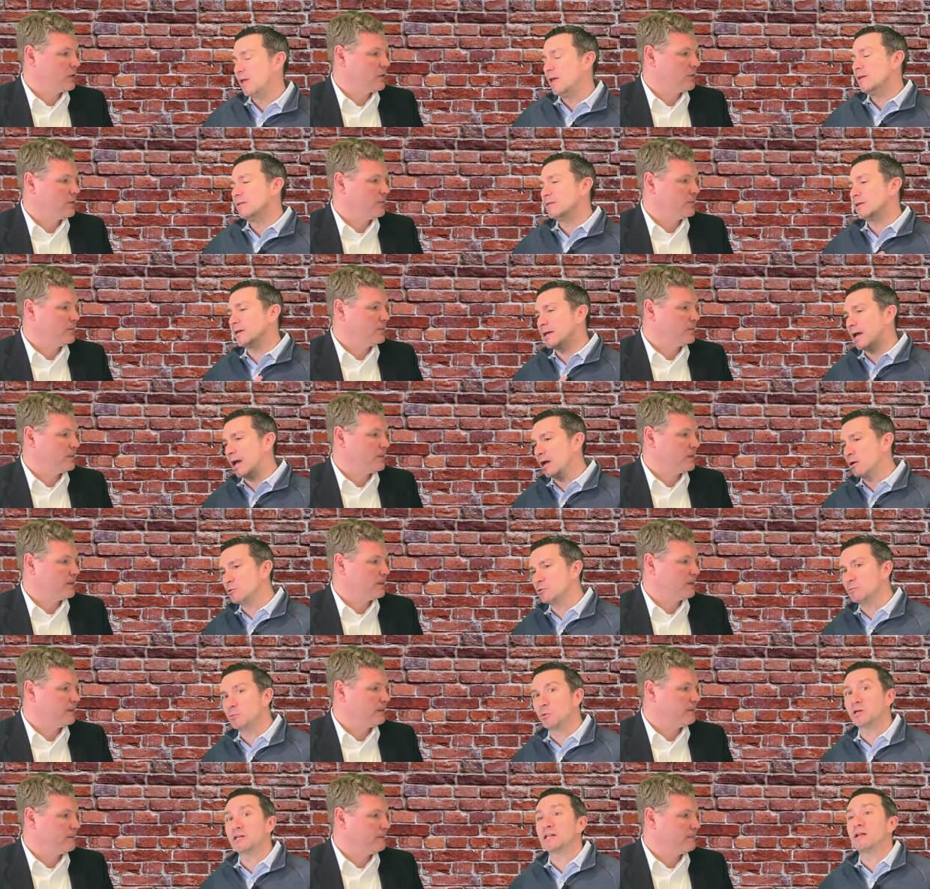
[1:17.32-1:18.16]
Speaker 1: The guy who's
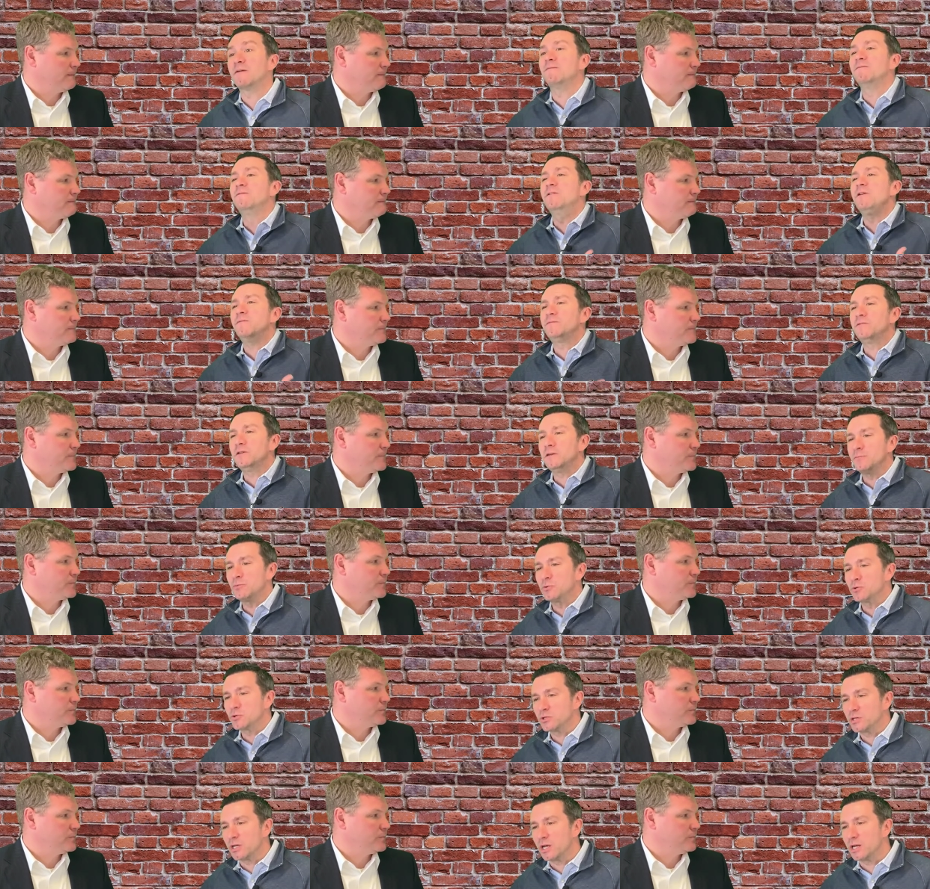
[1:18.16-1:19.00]
putting down
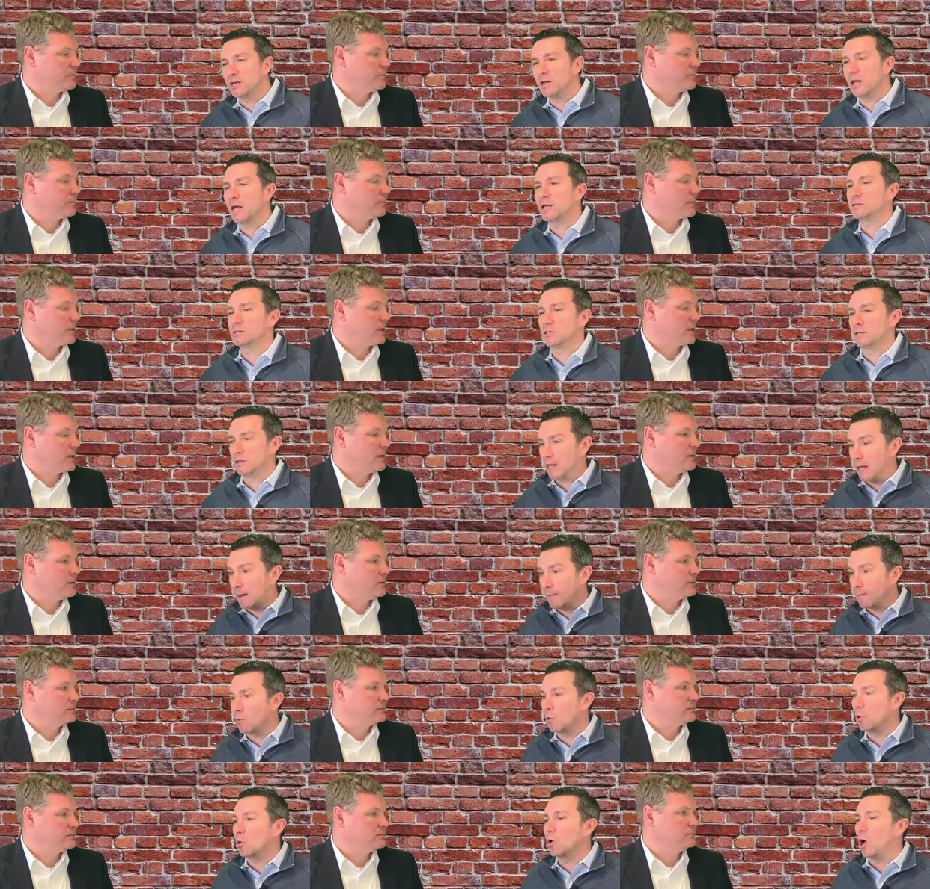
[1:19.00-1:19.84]
50% has a lot
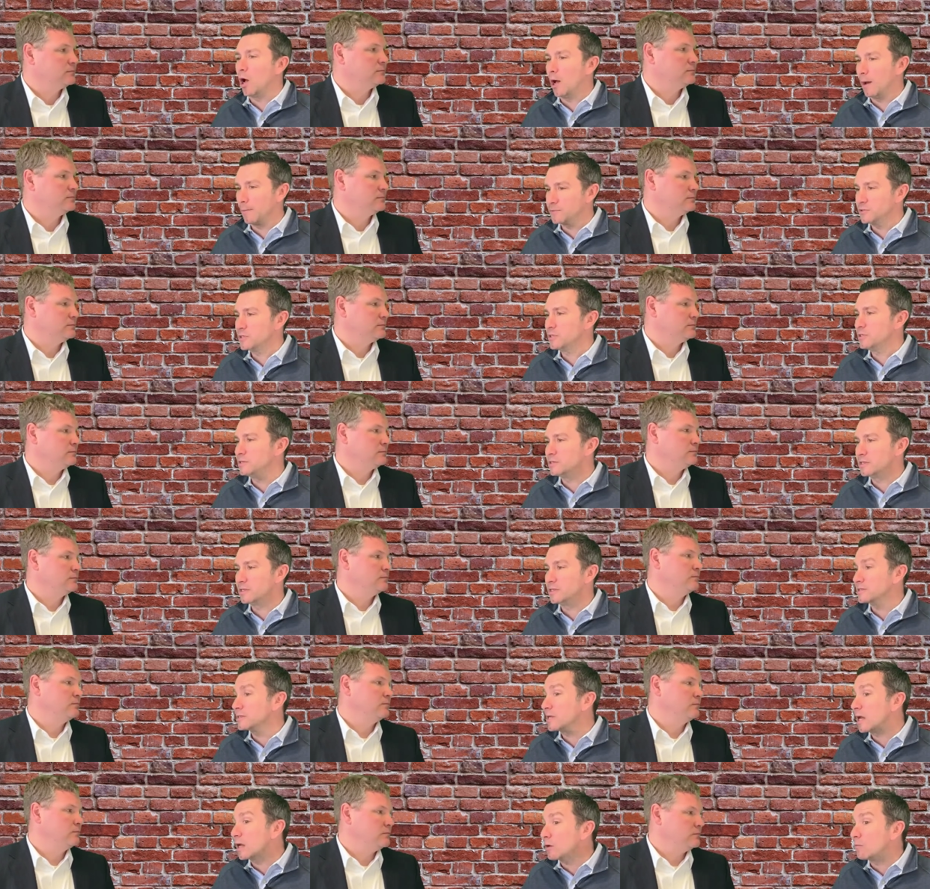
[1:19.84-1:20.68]
more options and it's
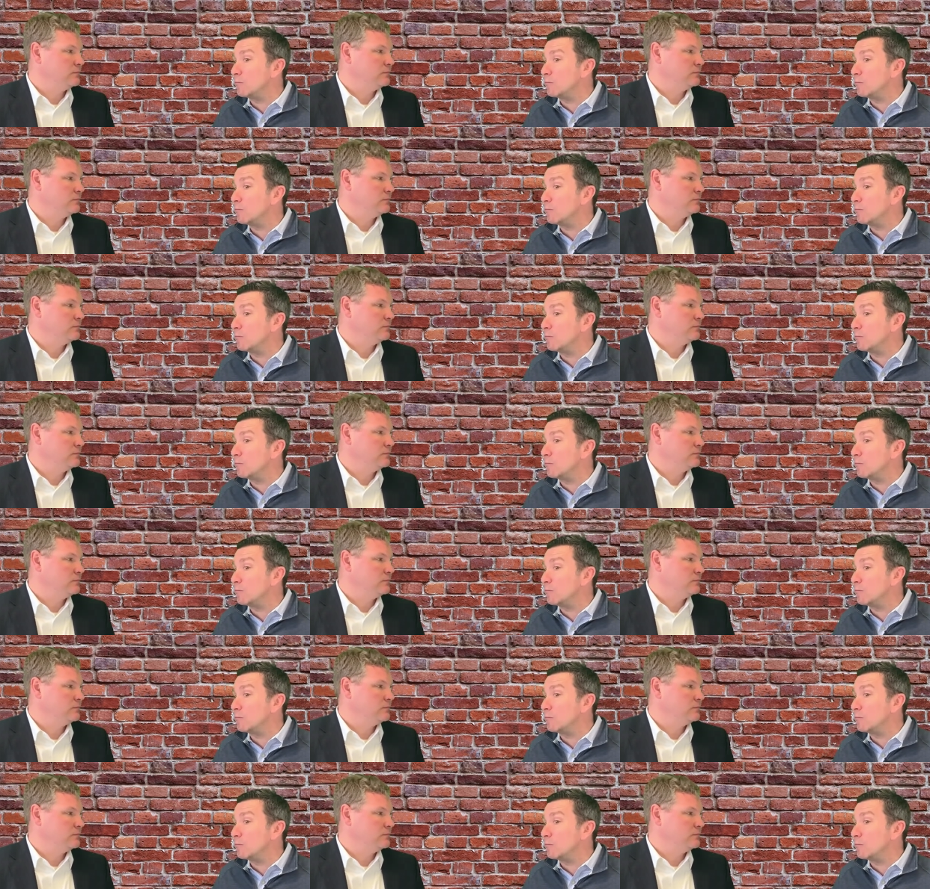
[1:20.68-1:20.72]
not